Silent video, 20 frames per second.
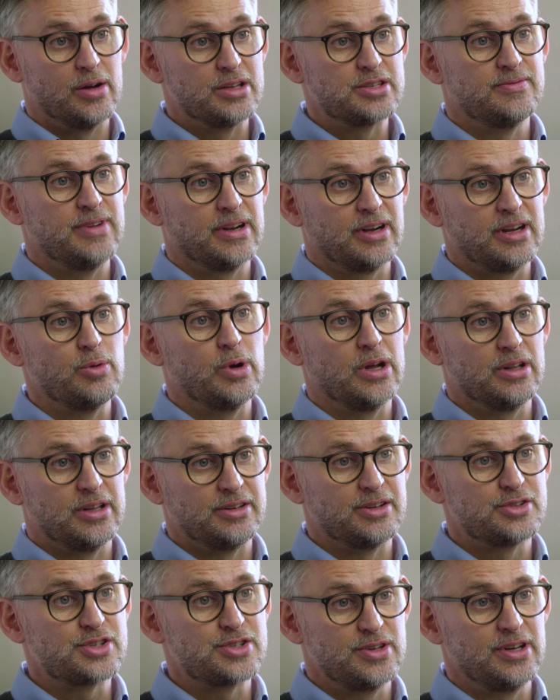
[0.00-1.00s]
it's very well
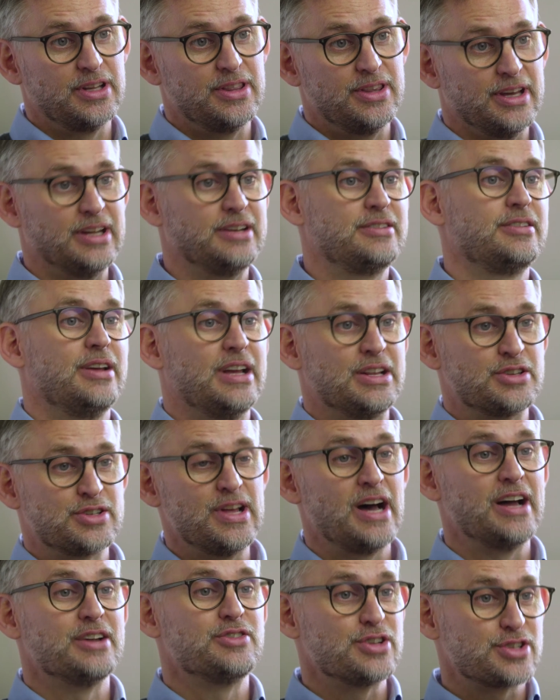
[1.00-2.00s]
understood that it's
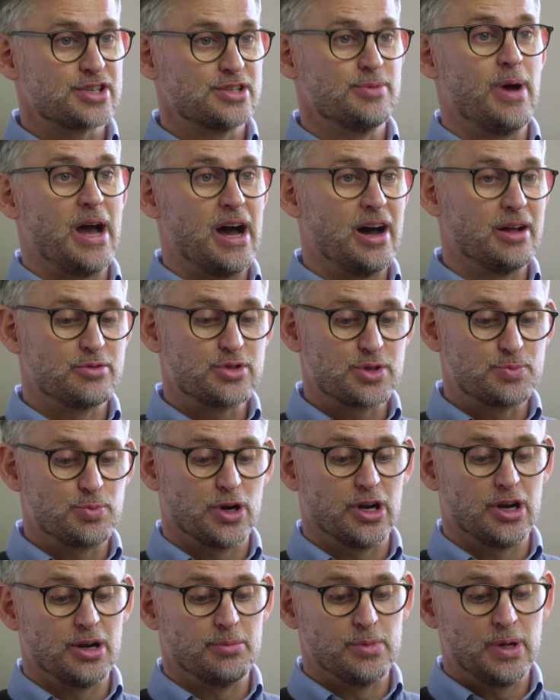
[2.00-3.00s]
not just about
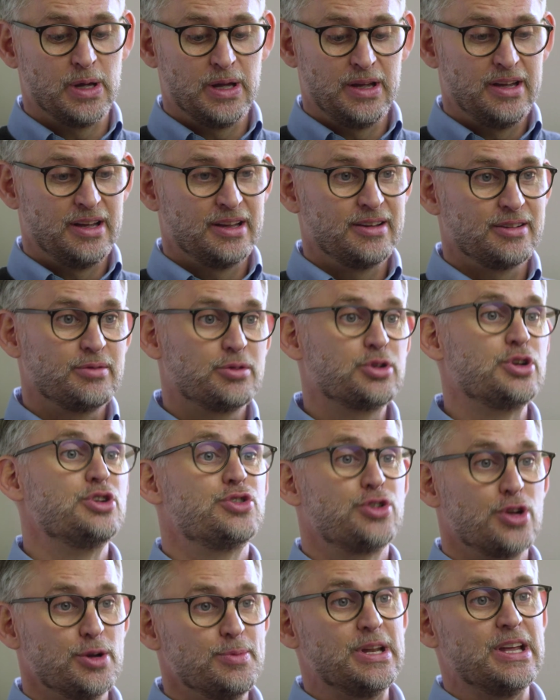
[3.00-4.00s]
sperm
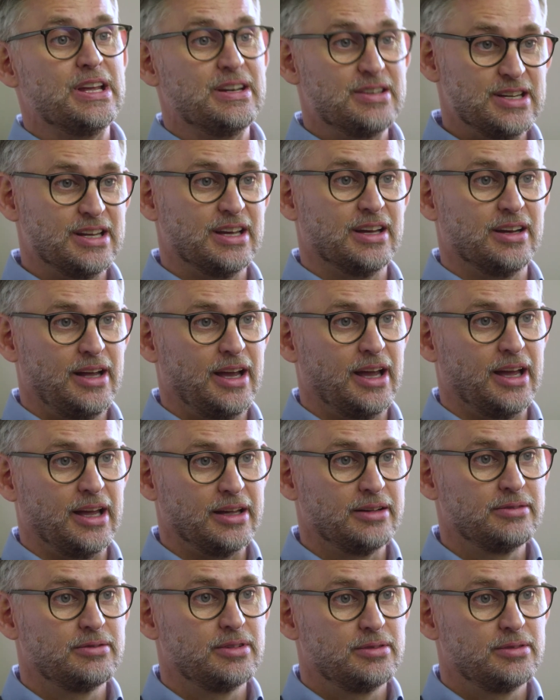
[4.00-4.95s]
contributing DNA,